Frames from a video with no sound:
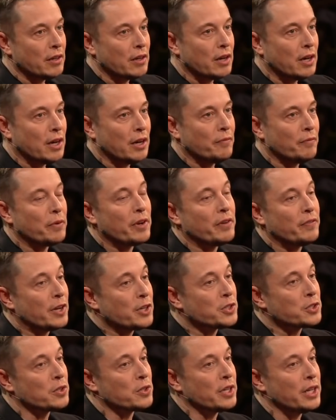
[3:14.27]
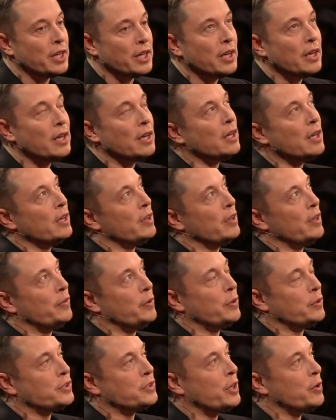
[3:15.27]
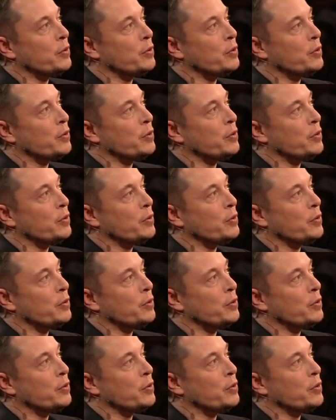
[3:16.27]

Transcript: But eventually, if you